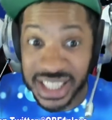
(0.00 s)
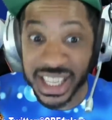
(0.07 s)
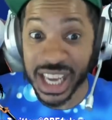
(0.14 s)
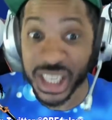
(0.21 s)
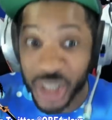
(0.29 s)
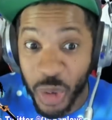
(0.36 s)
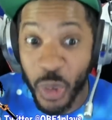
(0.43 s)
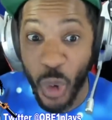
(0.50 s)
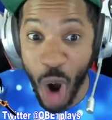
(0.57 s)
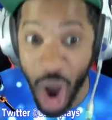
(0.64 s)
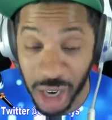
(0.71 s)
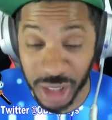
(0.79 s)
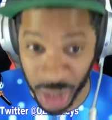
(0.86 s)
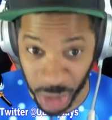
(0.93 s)
doesn't
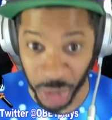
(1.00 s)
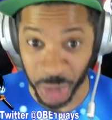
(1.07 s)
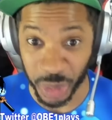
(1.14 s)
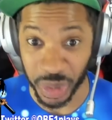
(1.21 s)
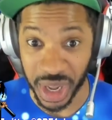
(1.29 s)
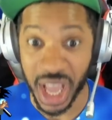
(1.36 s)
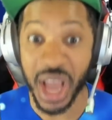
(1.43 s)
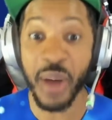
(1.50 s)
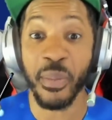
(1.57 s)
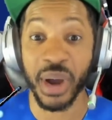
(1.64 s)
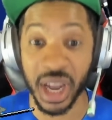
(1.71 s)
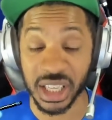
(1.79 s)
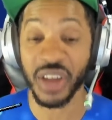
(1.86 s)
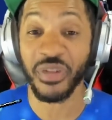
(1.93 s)
want to,
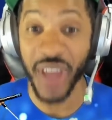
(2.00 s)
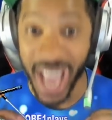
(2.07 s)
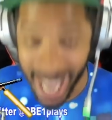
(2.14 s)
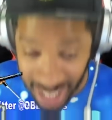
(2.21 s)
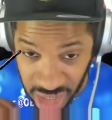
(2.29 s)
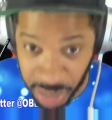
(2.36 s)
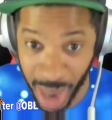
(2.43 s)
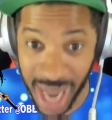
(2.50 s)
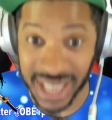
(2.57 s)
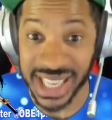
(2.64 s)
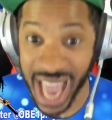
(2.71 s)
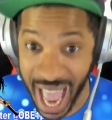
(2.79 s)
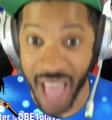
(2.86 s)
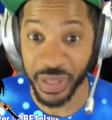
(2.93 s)
because if Xbox
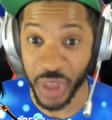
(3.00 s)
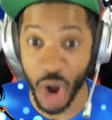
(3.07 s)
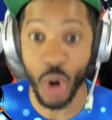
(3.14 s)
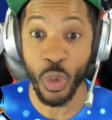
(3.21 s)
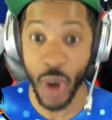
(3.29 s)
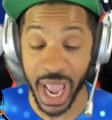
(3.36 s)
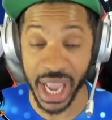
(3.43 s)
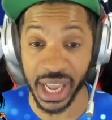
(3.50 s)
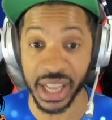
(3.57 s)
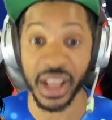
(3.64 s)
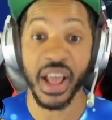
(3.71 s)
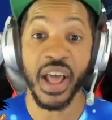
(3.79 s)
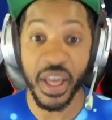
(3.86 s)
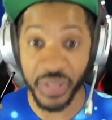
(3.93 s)
had their way,
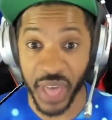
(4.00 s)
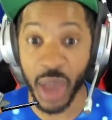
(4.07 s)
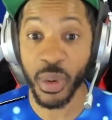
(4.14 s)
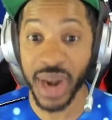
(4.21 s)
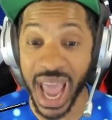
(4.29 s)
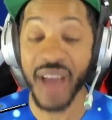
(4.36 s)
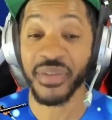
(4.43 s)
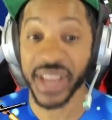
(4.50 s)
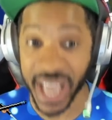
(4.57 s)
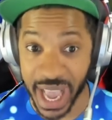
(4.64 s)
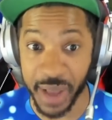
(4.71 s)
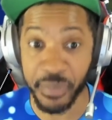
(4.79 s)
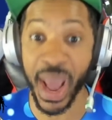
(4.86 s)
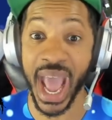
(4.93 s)
they would have
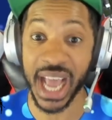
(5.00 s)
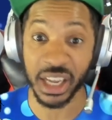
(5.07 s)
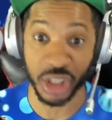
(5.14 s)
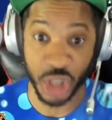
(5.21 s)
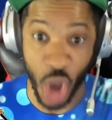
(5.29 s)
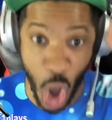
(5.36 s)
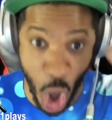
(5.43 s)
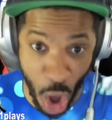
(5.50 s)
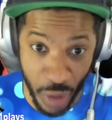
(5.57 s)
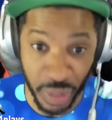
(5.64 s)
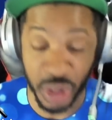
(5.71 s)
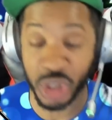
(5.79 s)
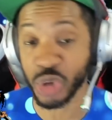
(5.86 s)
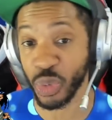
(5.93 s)
Game Pass on
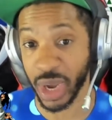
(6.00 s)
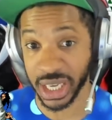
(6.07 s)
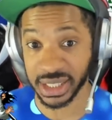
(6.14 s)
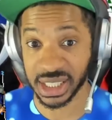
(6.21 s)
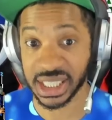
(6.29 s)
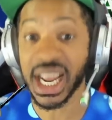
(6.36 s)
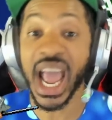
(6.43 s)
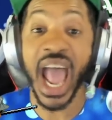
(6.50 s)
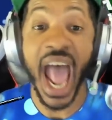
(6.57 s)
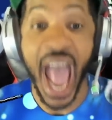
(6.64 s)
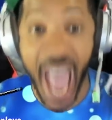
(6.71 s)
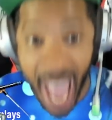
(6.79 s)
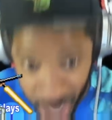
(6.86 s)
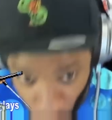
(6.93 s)
the Switch
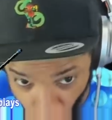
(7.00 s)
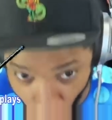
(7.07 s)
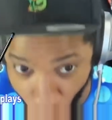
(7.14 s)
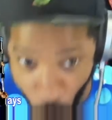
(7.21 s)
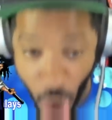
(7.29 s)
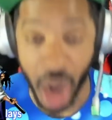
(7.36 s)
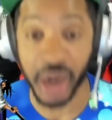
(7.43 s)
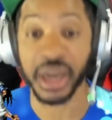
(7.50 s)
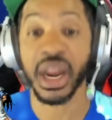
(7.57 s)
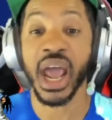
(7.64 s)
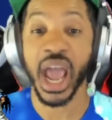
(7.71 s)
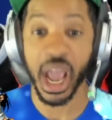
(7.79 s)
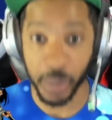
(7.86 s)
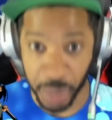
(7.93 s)
and on
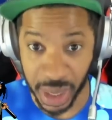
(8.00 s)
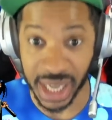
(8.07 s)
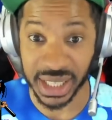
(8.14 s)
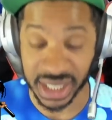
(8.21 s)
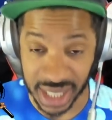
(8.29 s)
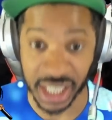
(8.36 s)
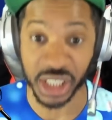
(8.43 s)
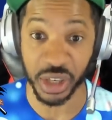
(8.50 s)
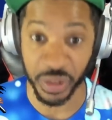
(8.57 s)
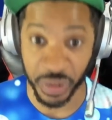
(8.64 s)
a PlayStation